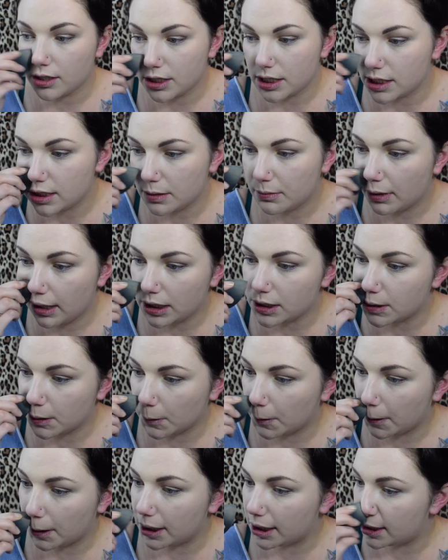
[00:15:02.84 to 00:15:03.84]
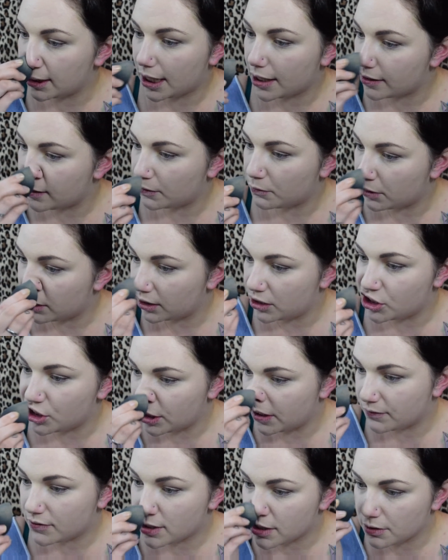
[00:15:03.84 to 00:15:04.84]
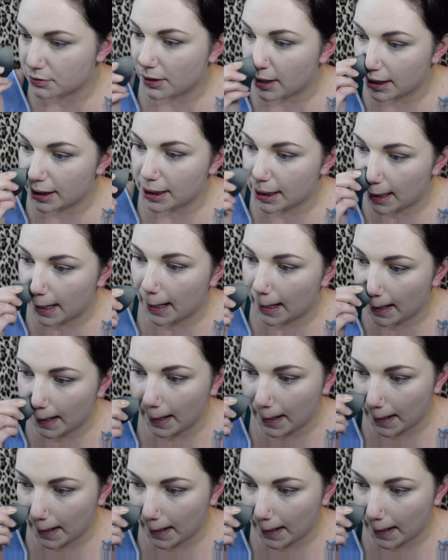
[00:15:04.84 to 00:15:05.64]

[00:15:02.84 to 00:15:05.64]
just to make sure that nothing really shifts throughout the day.